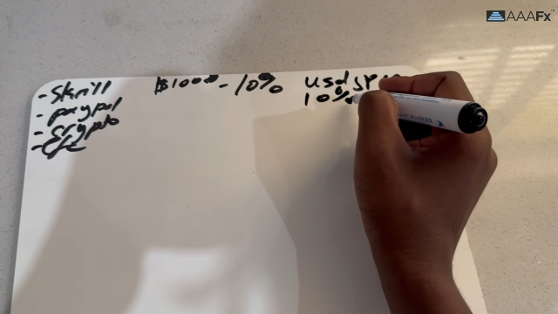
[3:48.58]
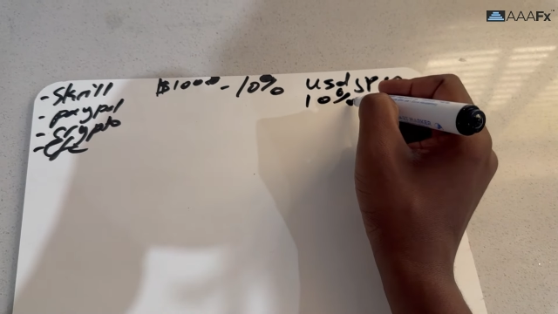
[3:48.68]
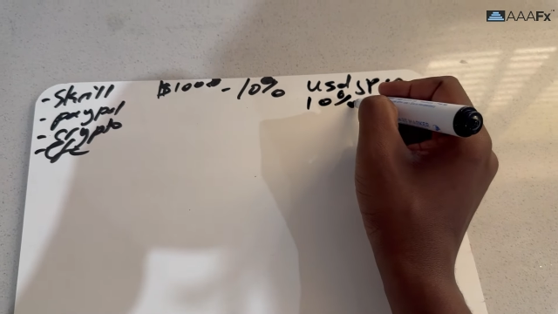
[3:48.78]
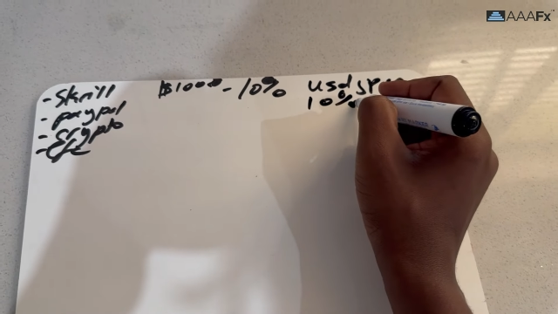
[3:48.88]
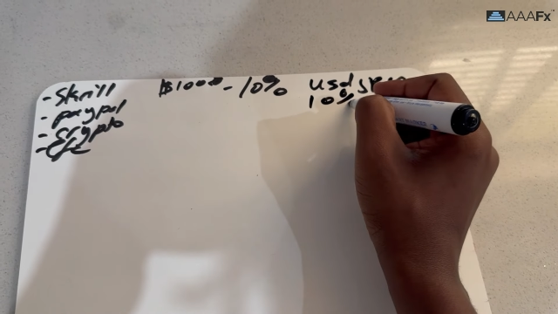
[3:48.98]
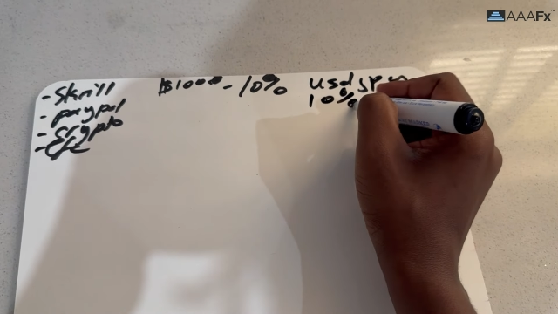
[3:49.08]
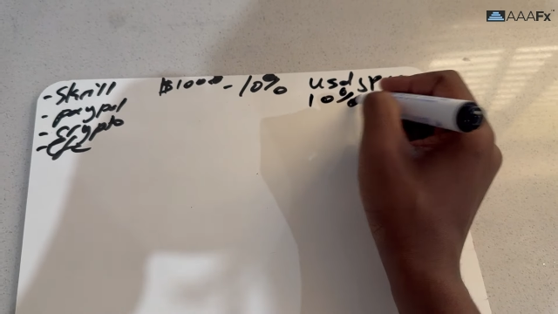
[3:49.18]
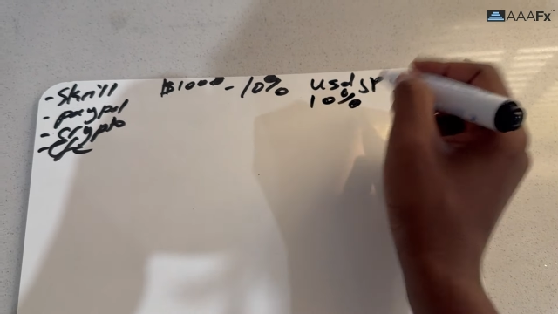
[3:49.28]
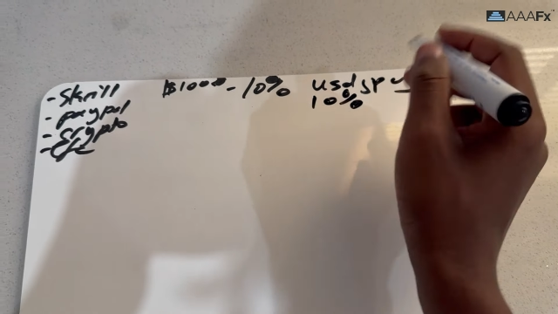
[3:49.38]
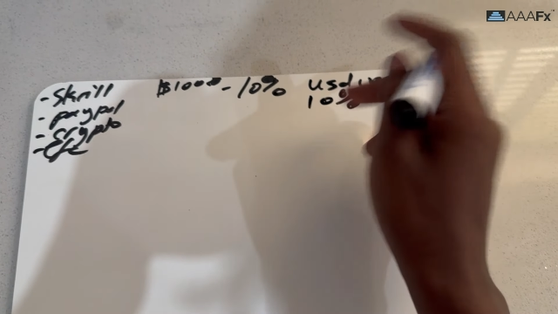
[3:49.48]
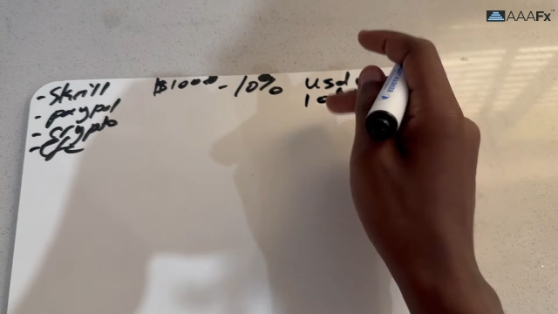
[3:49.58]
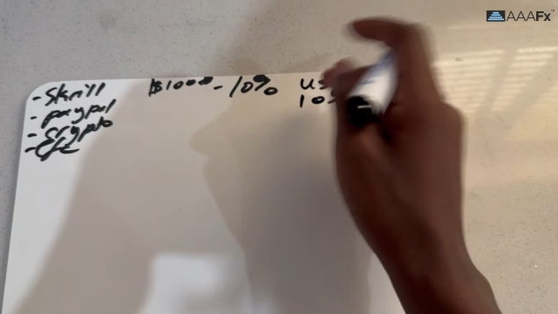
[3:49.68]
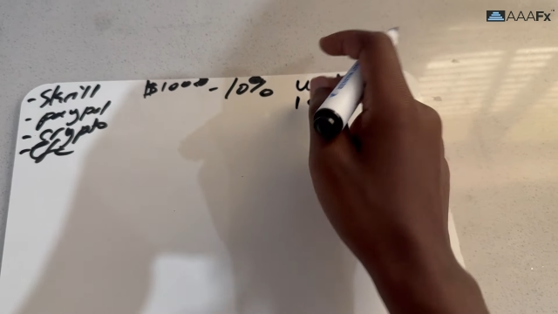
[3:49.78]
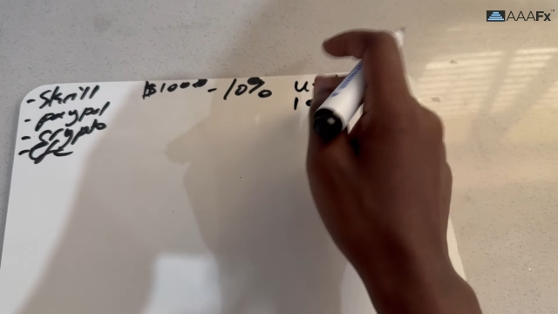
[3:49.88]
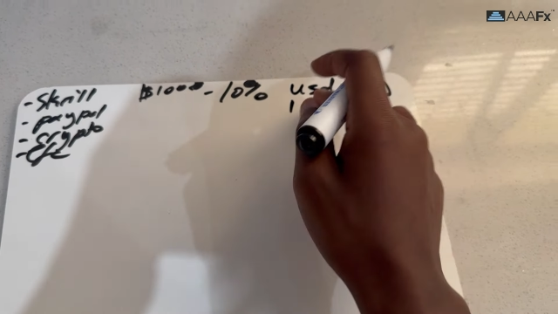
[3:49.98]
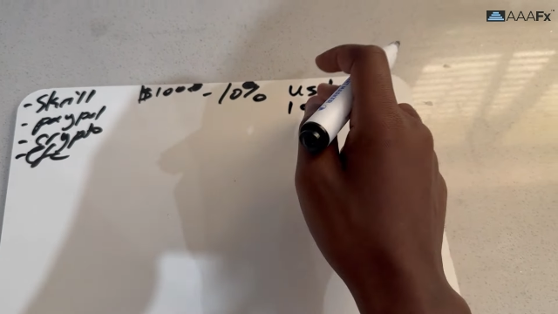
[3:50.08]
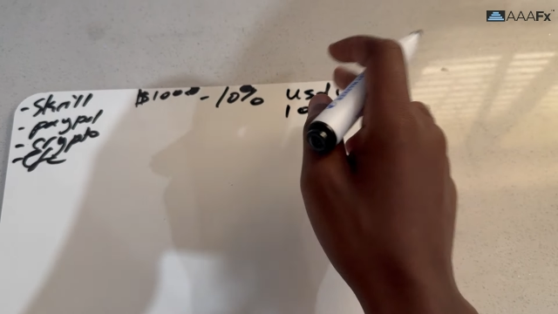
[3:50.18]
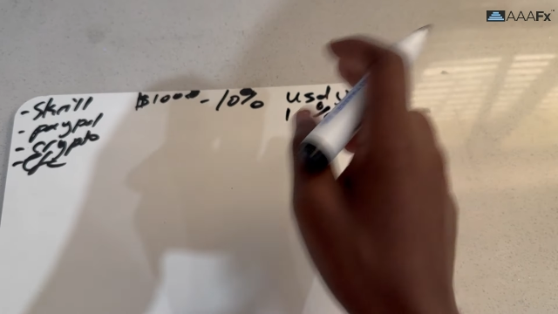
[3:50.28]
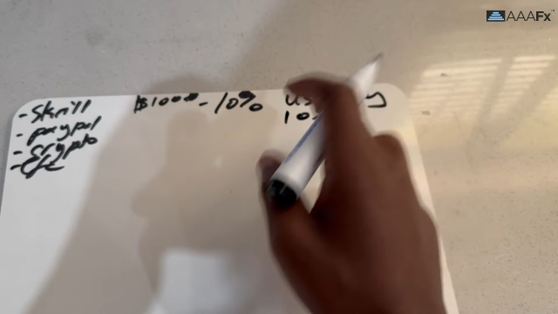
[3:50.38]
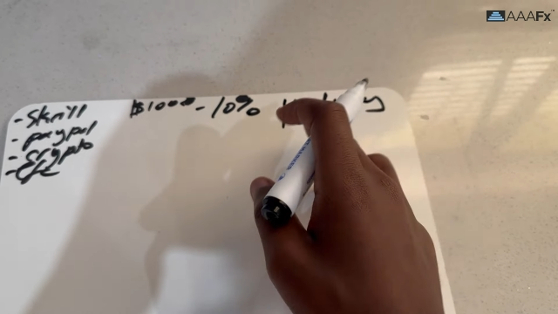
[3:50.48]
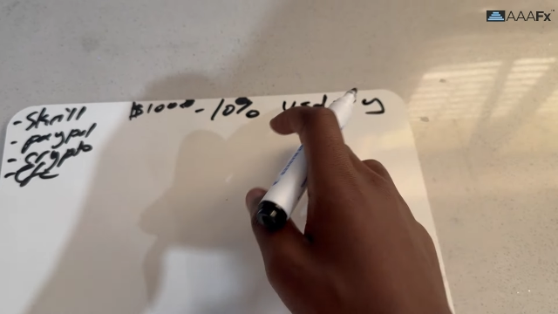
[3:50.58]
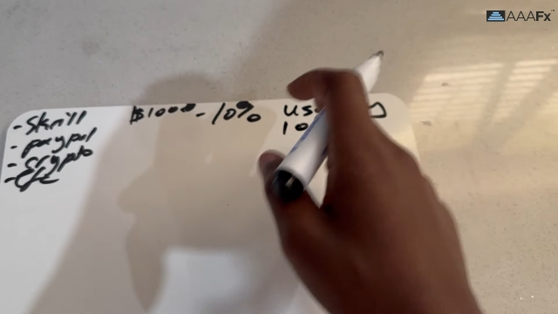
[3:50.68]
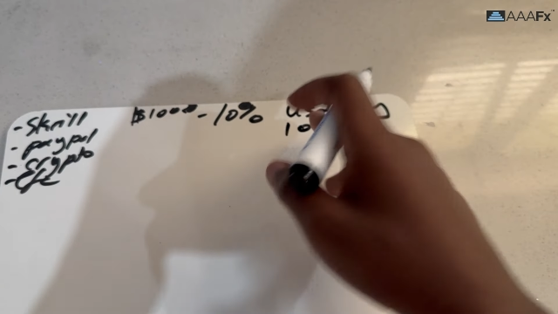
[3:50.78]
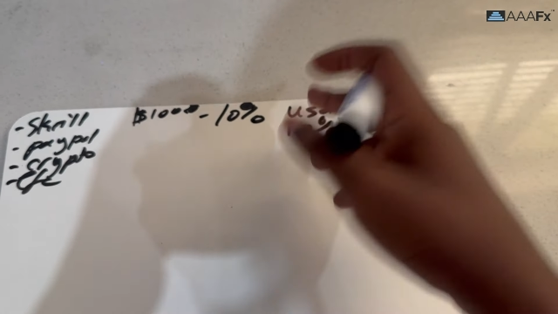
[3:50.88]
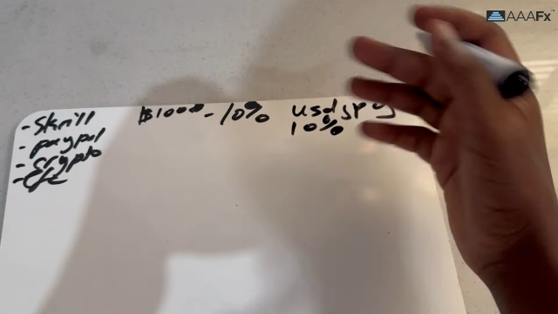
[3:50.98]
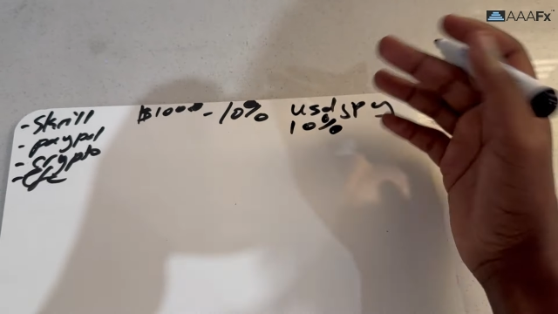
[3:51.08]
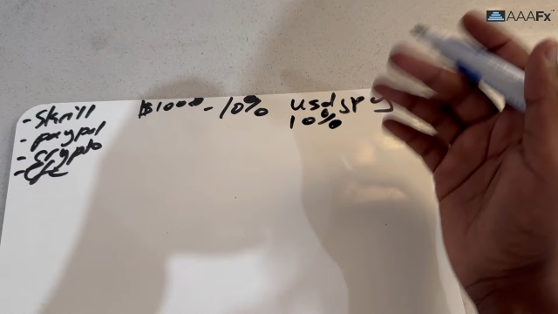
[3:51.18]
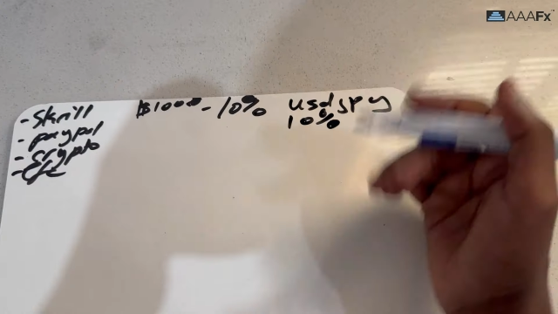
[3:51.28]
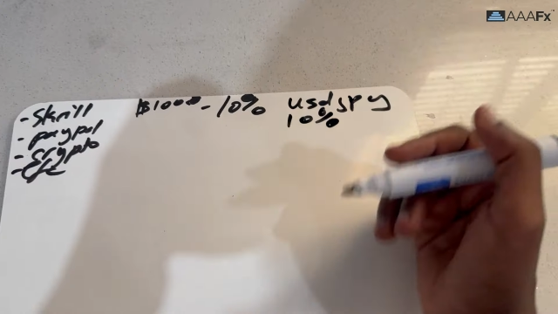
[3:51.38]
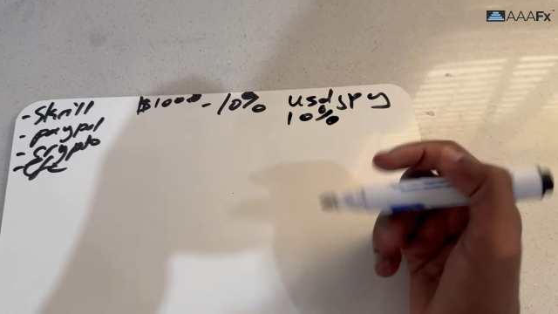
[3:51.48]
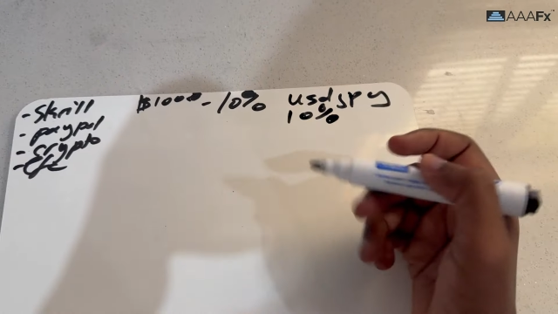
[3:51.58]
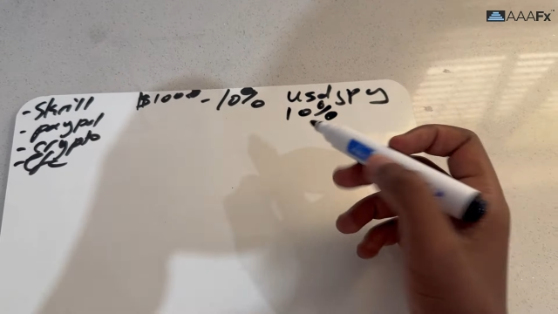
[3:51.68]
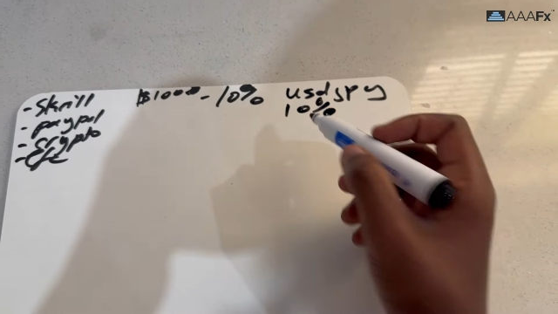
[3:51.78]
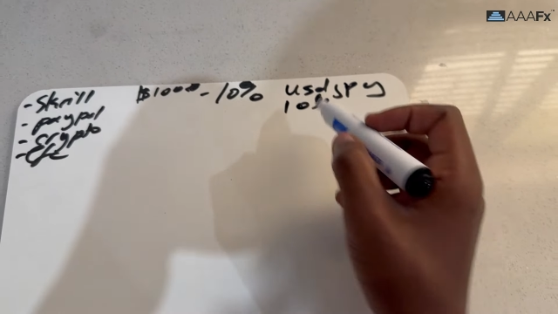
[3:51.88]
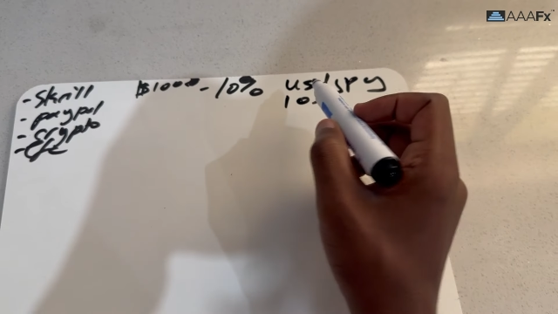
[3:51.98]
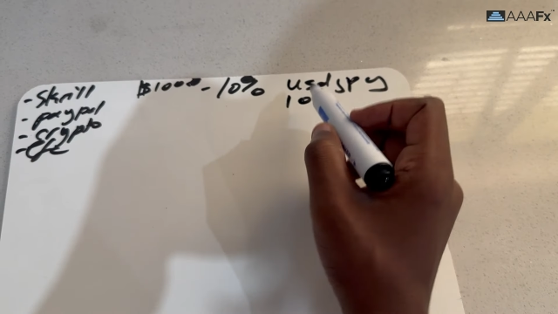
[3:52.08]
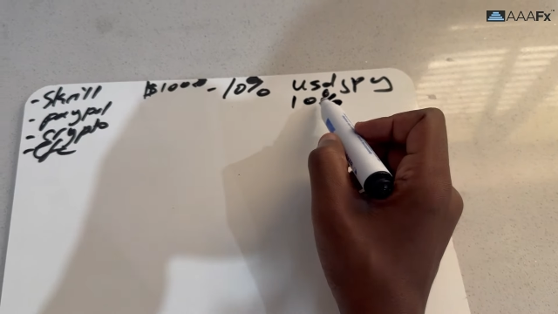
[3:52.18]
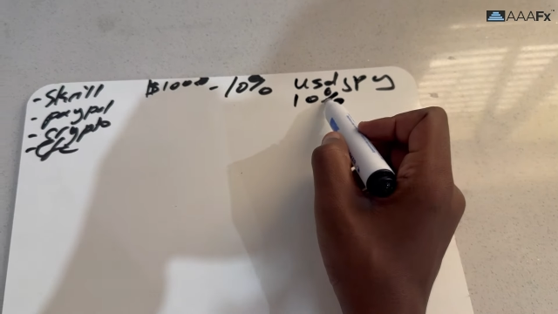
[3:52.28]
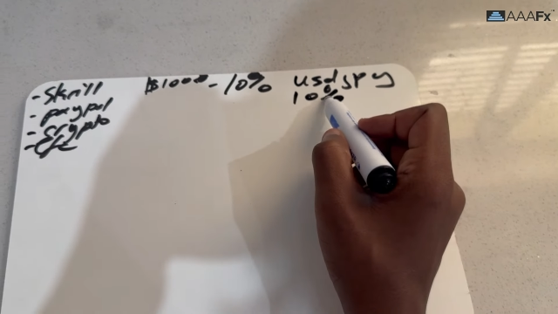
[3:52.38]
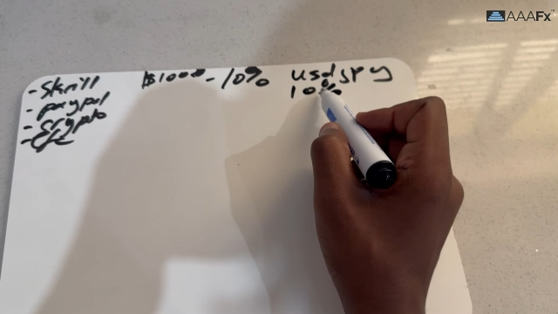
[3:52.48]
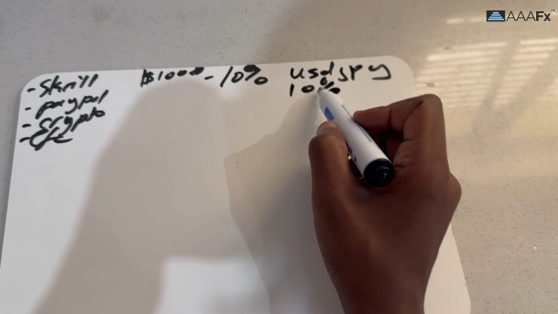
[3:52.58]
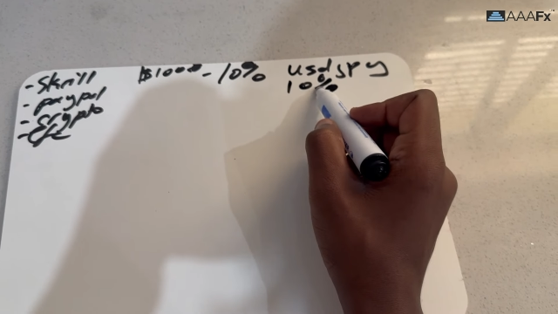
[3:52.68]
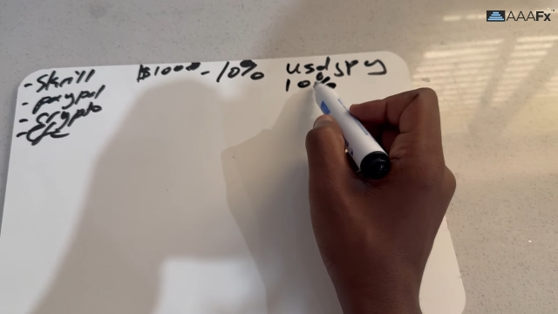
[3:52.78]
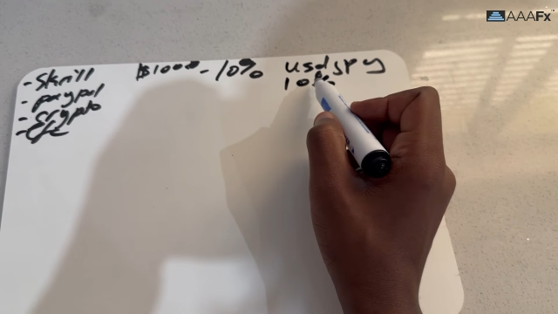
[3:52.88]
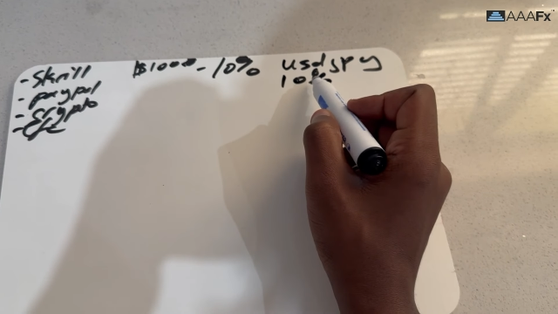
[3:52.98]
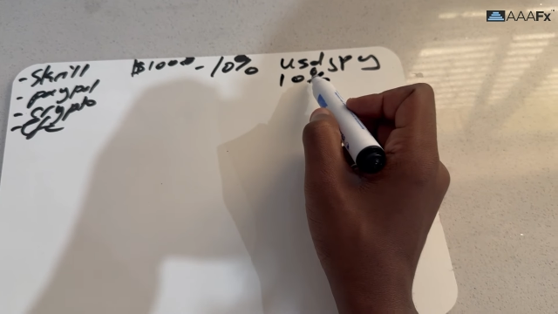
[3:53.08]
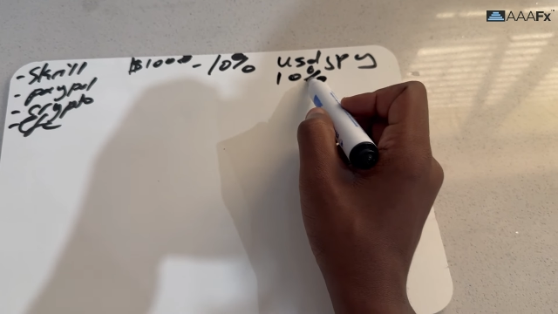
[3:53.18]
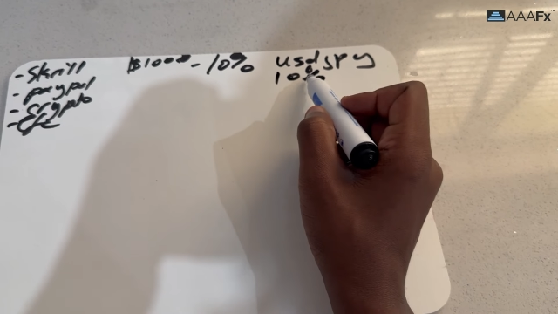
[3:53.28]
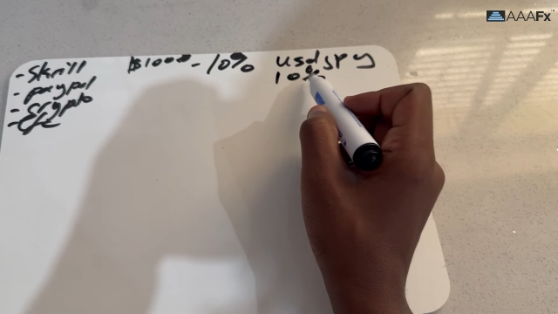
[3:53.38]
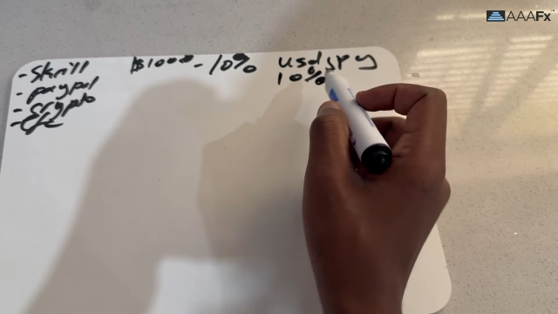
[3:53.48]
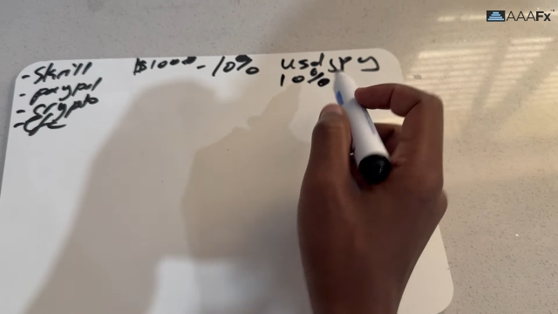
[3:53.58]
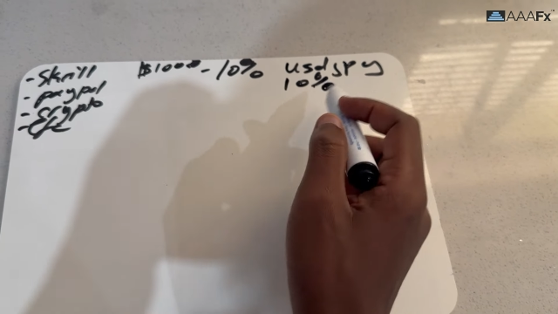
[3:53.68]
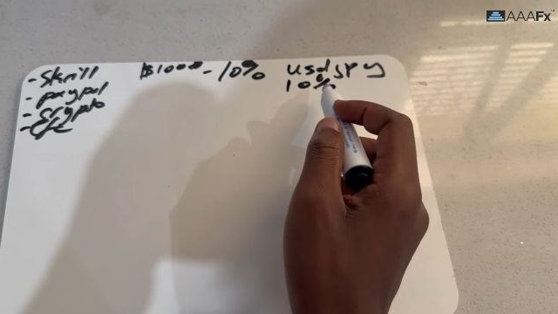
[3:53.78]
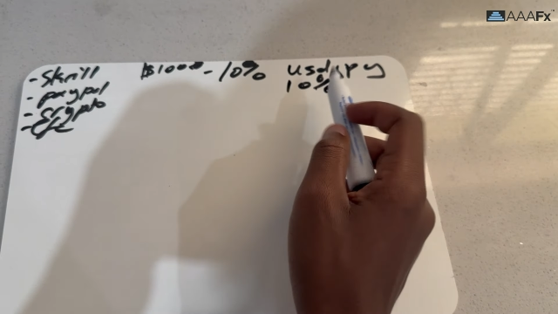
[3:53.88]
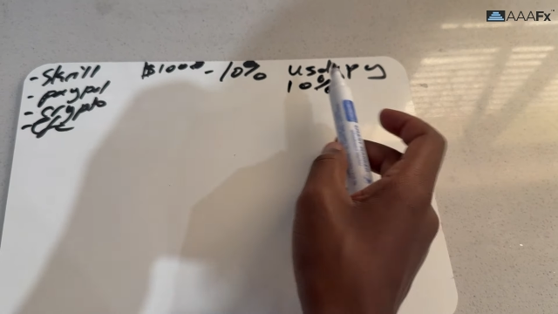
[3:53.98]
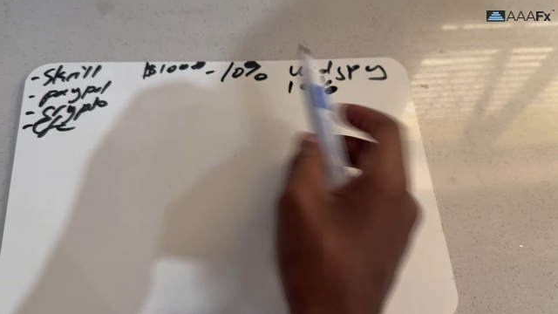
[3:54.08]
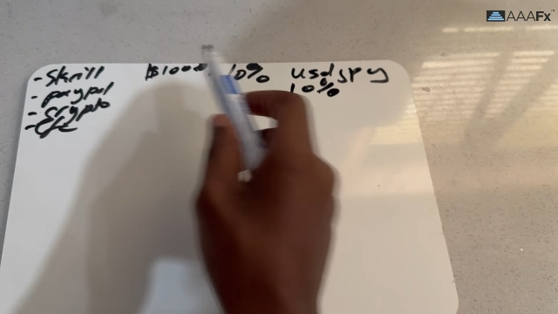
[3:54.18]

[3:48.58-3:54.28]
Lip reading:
No face is visible, so there are no lips to read.